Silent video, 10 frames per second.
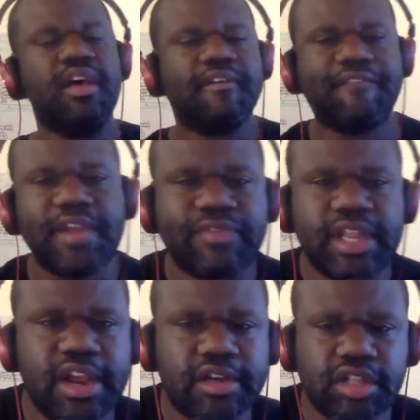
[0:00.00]
50
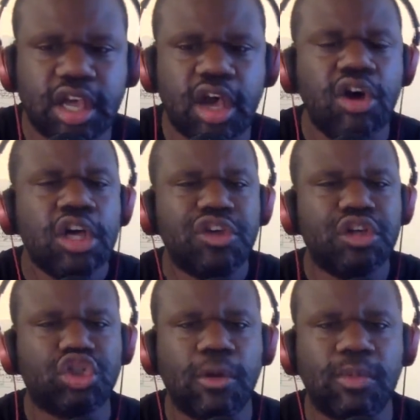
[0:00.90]
years ago, you
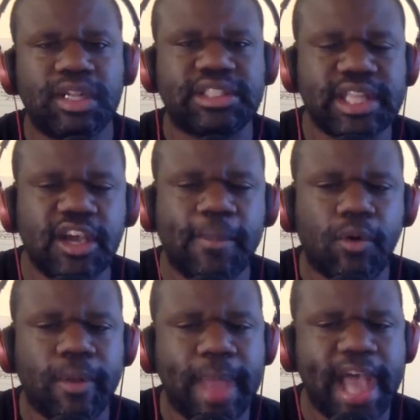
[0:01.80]
show up with a
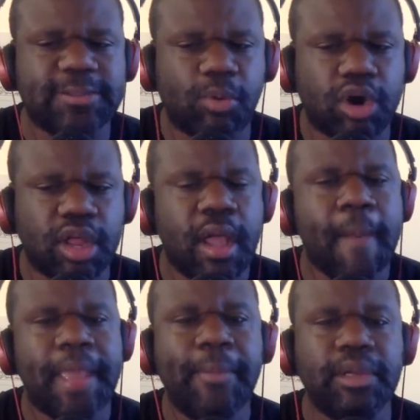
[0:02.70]
Singapore passport,
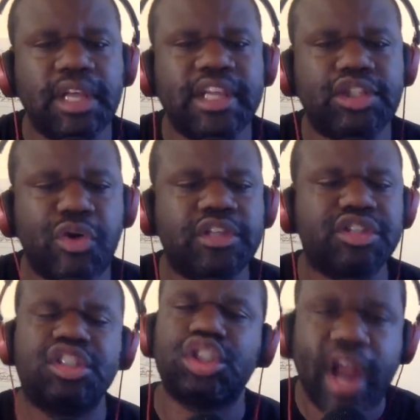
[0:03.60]
people look at you as
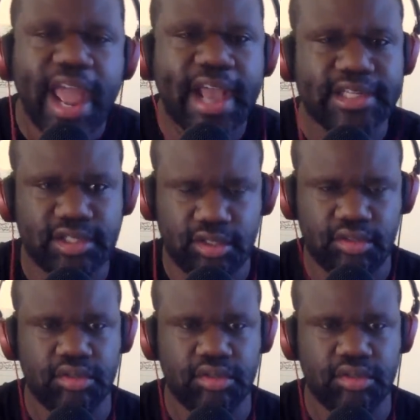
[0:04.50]
you're trash.